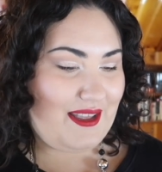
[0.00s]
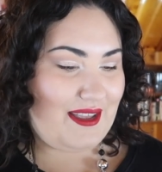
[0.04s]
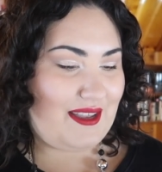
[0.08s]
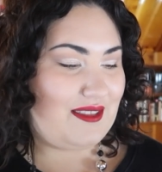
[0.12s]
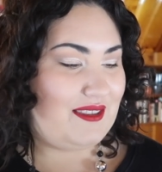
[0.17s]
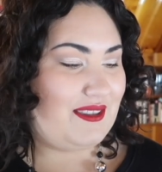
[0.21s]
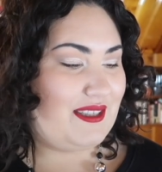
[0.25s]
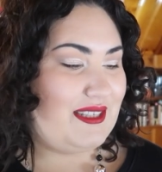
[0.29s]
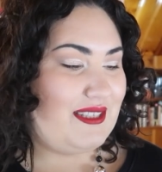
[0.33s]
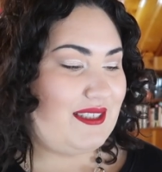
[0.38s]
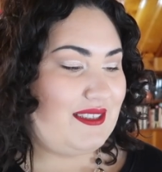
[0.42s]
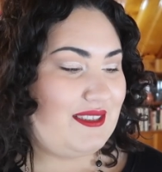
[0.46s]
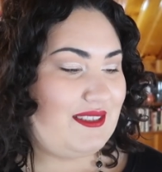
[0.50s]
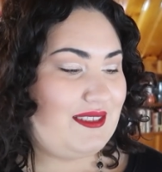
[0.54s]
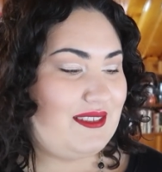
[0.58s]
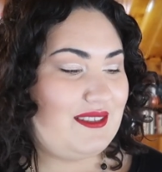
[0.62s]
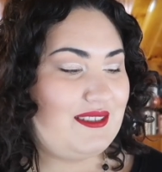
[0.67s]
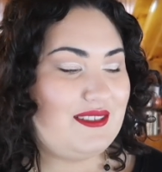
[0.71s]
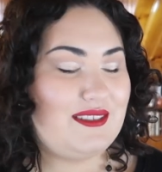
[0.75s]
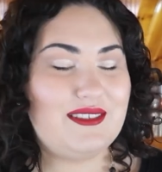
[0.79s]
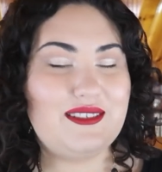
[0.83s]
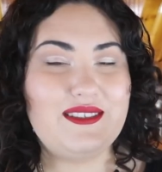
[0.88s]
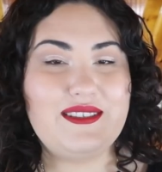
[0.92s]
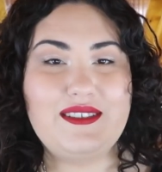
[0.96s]
And
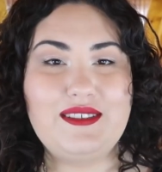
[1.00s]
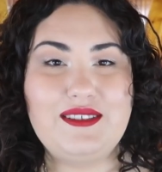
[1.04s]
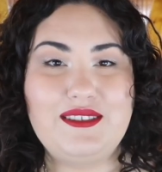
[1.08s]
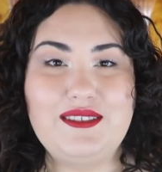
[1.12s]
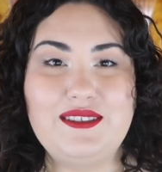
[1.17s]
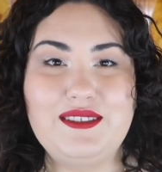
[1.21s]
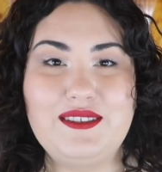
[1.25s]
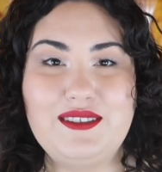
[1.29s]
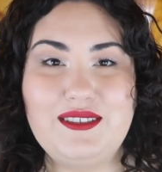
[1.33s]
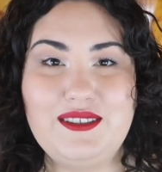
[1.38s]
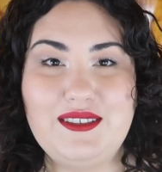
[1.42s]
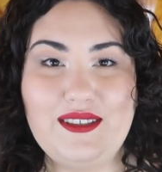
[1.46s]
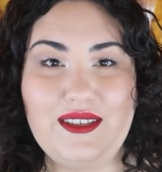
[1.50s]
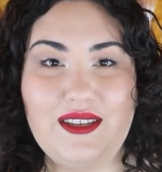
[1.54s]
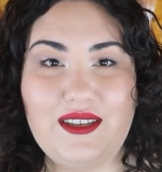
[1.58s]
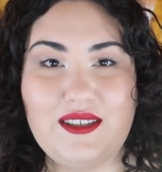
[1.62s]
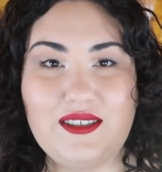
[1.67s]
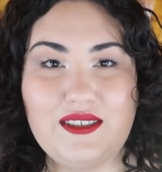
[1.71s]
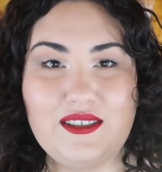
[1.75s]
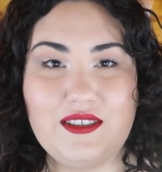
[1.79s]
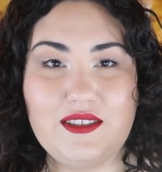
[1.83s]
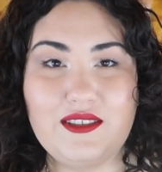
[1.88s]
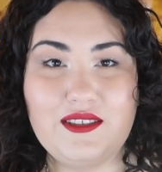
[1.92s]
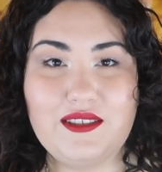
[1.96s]
this
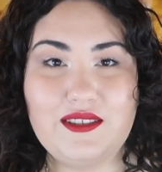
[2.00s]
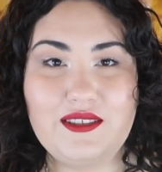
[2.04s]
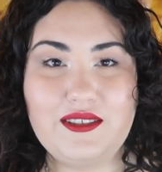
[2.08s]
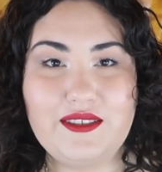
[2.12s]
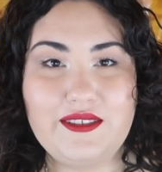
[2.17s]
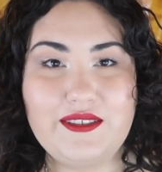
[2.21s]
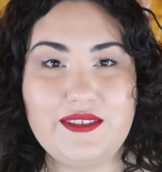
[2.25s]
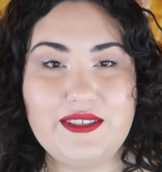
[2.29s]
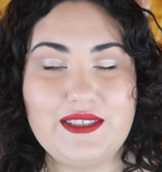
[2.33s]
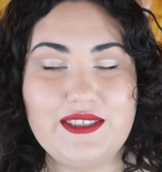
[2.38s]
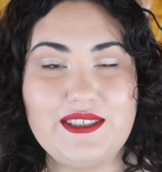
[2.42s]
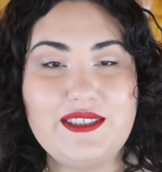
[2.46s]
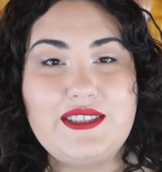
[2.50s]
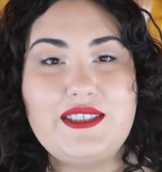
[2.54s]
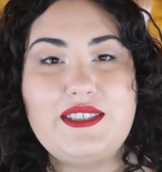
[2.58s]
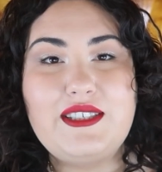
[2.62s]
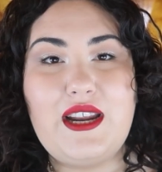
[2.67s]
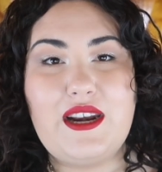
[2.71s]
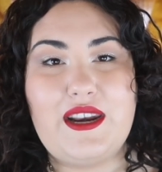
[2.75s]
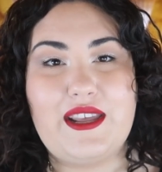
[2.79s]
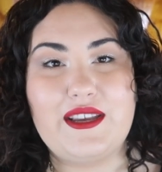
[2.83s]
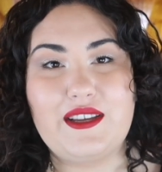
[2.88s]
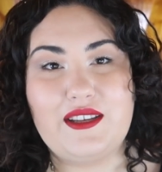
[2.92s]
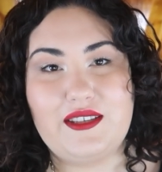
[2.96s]
is
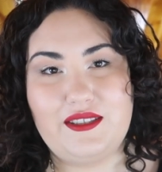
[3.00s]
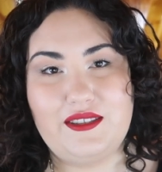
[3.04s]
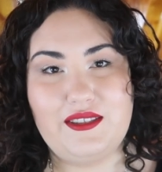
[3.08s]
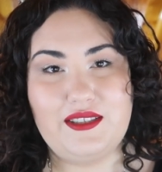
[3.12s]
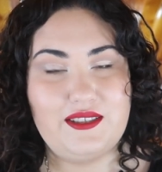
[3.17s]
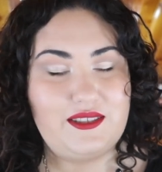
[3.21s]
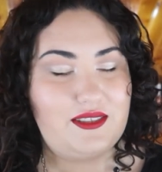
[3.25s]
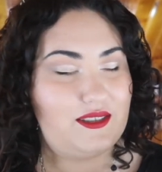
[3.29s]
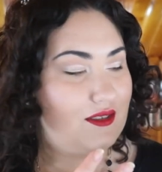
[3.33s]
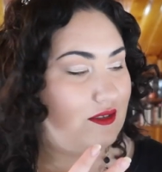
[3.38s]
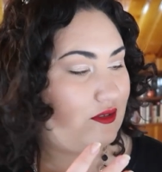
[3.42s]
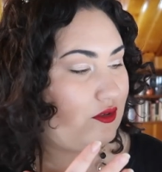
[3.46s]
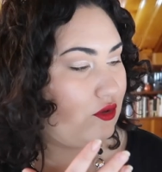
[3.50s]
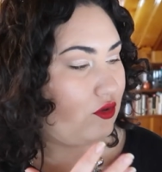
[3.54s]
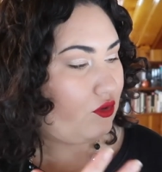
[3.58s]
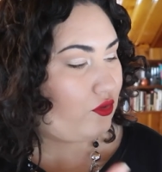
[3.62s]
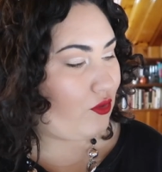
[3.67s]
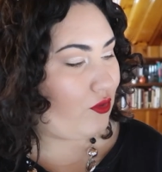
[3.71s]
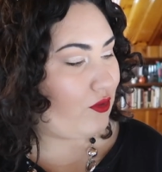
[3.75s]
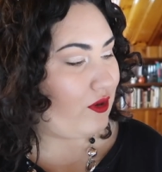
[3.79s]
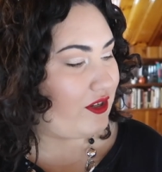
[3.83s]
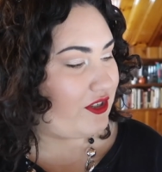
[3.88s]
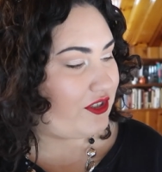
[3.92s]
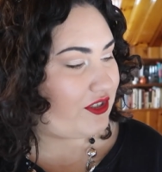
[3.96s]
stunning. This is
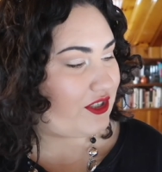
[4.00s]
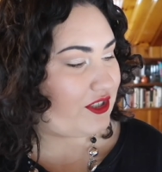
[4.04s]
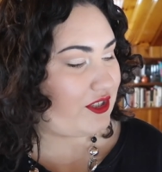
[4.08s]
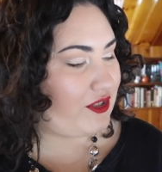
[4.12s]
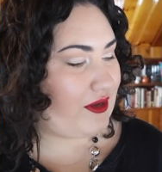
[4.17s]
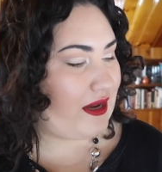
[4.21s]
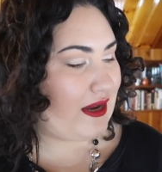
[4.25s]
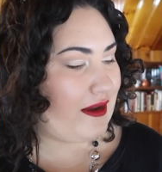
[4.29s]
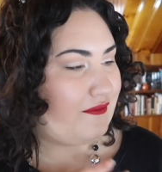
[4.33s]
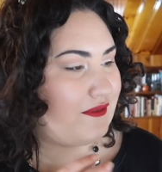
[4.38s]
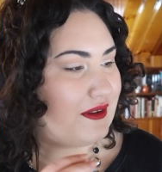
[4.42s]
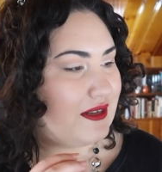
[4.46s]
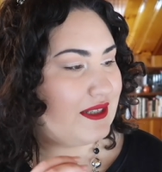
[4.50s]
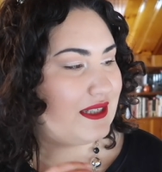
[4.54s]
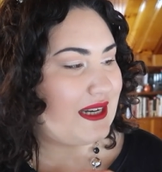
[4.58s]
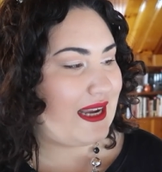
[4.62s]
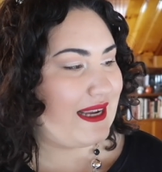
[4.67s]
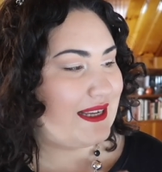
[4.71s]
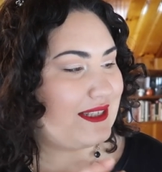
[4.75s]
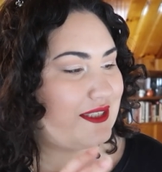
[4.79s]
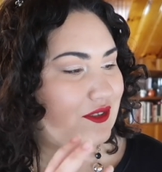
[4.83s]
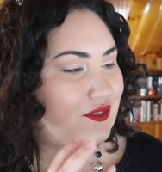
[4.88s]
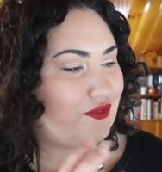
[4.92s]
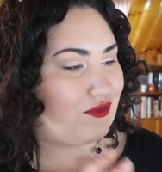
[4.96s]
gorgeous. You have a
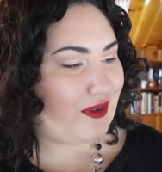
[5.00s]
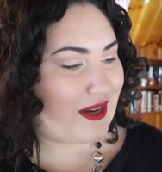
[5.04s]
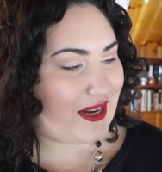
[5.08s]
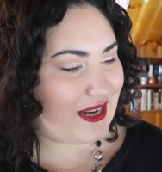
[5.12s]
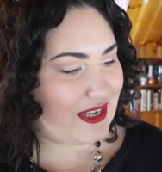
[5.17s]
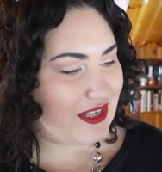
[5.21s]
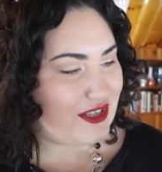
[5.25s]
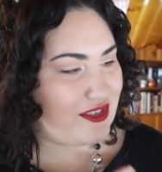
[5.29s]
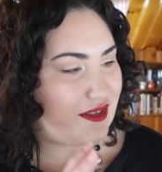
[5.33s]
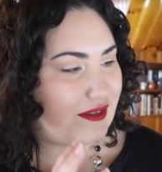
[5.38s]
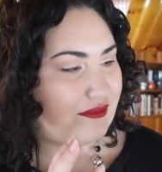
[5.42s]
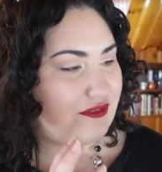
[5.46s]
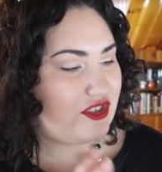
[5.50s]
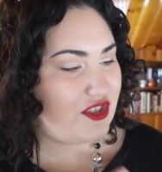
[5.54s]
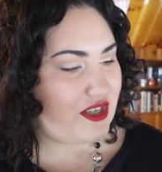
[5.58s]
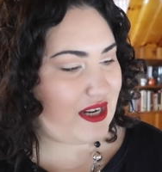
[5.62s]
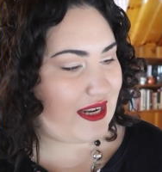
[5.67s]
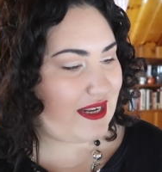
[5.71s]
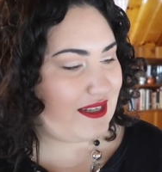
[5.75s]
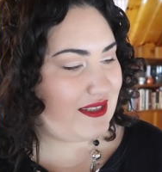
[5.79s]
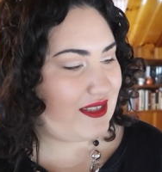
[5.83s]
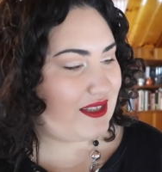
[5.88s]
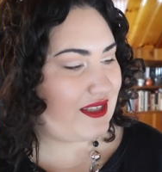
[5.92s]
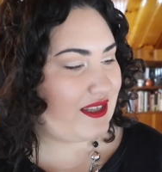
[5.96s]
nice range of
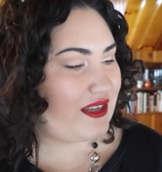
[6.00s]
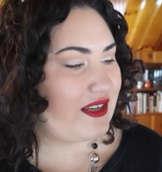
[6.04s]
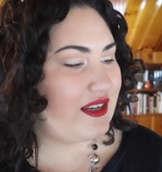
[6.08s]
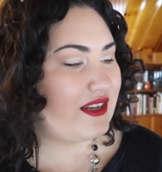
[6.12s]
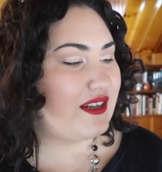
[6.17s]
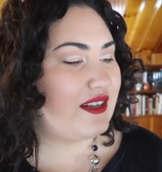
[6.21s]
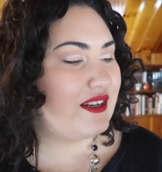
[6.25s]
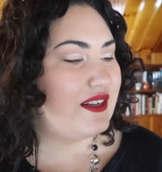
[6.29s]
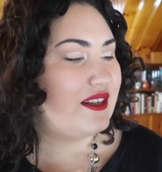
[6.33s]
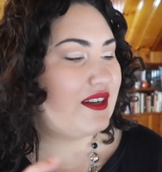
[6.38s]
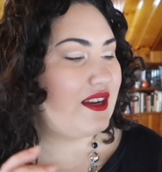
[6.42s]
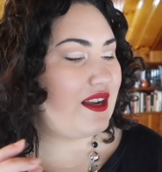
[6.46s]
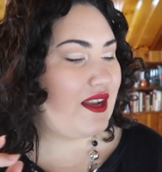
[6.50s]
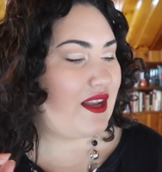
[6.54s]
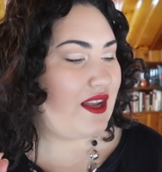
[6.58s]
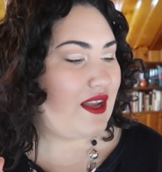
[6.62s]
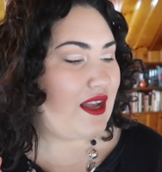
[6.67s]
shades in here.